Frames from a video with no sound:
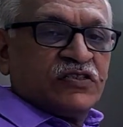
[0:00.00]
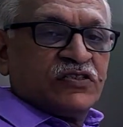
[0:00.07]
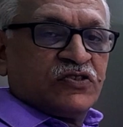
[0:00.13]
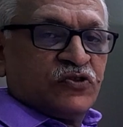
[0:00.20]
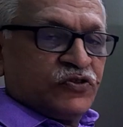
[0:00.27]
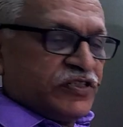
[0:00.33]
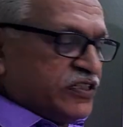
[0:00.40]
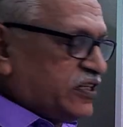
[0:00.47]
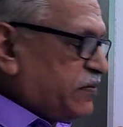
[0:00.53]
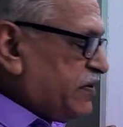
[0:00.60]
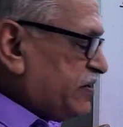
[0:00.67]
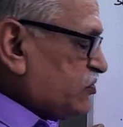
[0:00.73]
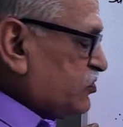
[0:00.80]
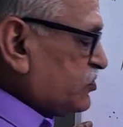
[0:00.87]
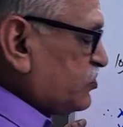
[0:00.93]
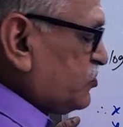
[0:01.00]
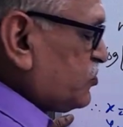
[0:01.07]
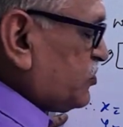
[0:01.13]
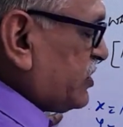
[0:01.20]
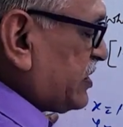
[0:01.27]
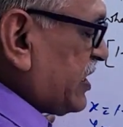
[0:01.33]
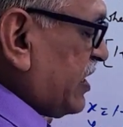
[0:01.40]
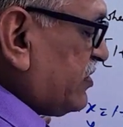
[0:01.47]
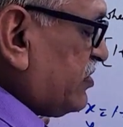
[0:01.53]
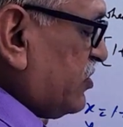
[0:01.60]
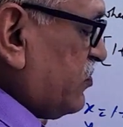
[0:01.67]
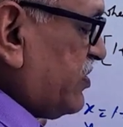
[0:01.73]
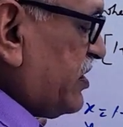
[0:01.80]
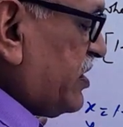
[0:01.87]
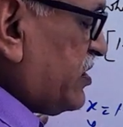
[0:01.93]
2 theta by 2, 2 to get cancelled,
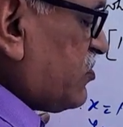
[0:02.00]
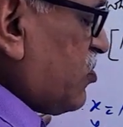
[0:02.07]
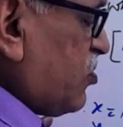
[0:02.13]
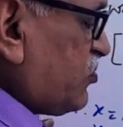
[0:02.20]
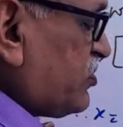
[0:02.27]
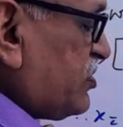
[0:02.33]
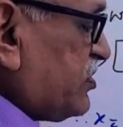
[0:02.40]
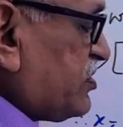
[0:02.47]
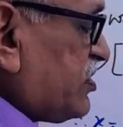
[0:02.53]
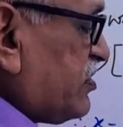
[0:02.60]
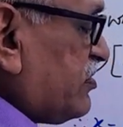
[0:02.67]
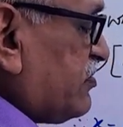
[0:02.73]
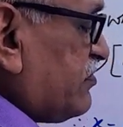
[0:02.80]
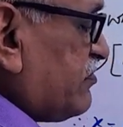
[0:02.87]
we get cos theta.